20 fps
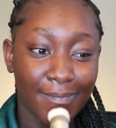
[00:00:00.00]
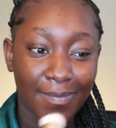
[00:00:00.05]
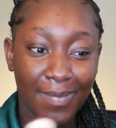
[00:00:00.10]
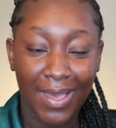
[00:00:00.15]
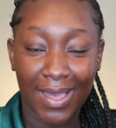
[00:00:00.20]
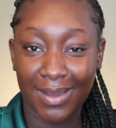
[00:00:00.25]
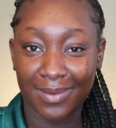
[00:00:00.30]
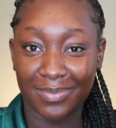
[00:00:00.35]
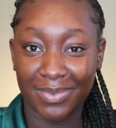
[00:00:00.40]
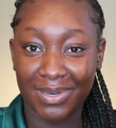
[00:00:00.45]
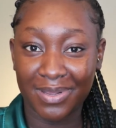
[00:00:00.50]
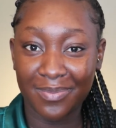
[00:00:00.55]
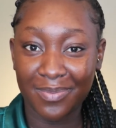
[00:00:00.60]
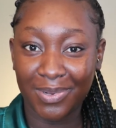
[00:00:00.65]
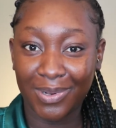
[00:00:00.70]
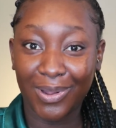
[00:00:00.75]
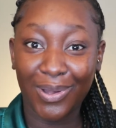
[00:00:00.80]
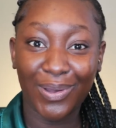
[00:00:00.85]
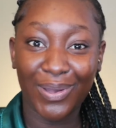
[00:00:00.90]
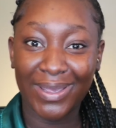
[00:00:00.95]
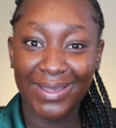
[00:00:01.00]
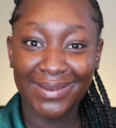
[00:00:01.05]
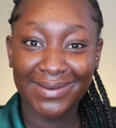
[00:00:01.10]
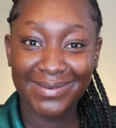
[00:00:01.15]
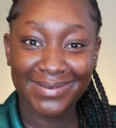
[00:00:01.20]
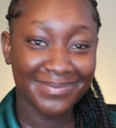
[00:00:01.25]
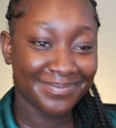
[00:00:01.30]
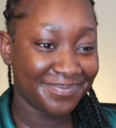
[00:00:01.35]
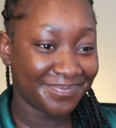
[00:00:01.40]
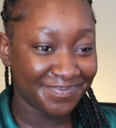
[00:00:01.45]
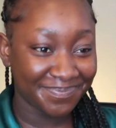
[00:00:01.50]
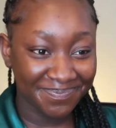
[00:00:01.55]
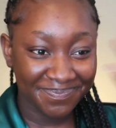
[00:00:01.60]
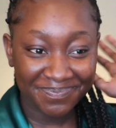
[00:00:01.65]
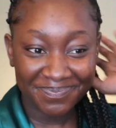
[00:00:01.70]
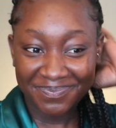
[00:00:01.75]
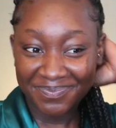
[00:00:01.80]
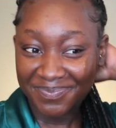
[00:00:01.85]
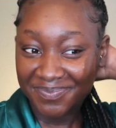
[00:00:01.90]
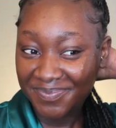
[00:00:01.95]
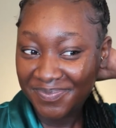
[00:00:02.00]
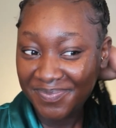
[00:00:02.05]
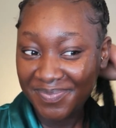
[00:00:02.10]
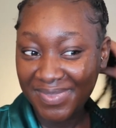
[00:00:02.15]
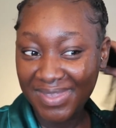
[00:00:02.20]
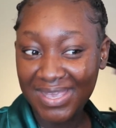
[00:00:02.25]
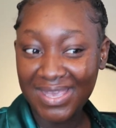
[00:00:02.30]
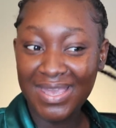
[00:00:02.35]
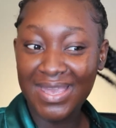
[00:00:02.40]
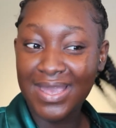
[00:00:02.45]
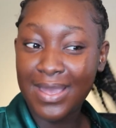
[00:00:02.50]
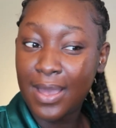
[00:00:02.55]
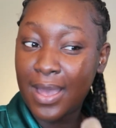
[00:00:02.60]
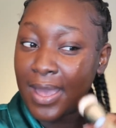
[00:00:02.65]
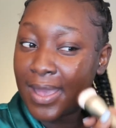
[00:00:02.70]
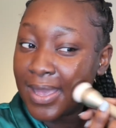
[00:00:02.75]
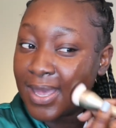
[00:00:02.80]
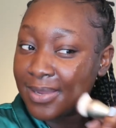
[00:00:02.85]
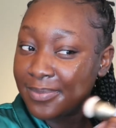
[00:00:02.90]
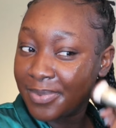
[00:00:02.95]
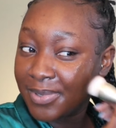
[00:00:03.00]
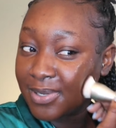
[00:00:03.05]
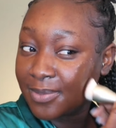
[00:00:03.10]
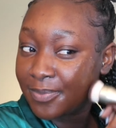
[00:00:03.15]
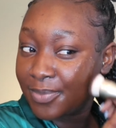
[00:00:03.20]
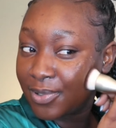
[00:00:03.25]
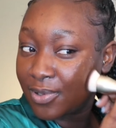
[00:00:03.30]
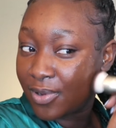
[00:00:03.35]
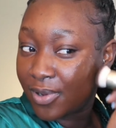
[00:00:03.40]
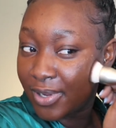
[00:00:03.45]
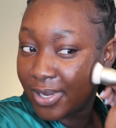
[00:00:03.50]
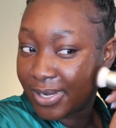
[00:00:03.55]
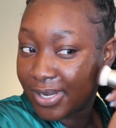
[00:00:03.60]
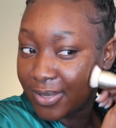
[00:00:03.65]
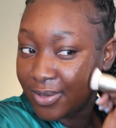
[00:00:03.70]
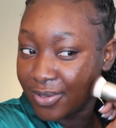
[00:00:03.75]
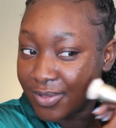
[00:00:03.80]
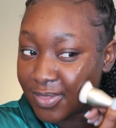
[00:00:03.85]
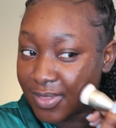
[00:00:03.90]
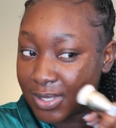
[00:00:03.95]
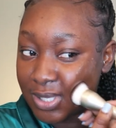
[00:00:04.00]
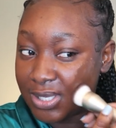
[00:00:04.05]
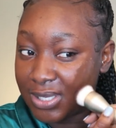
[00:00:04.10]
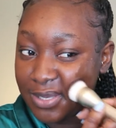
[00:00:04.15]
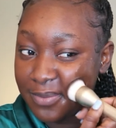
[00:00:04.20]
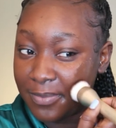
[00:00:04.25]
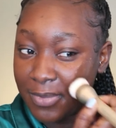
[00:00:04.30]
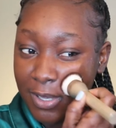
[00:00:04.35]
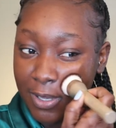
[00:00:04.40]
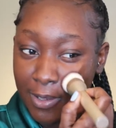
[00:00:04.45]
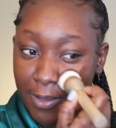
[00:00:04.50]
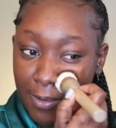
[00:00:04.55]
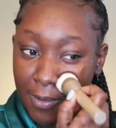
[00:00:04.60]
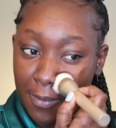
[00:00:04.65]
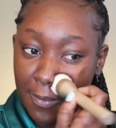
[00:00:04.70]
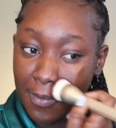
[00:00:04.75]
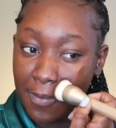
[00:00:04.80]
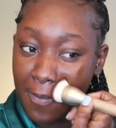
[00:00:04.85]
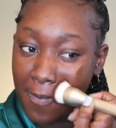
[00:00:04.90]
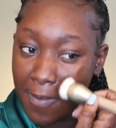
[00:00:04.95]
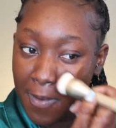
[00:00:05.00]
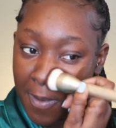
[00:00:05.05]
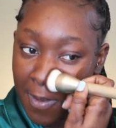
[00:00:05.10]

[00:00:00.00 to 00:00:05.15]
had been employed. I had been employed. I got the email.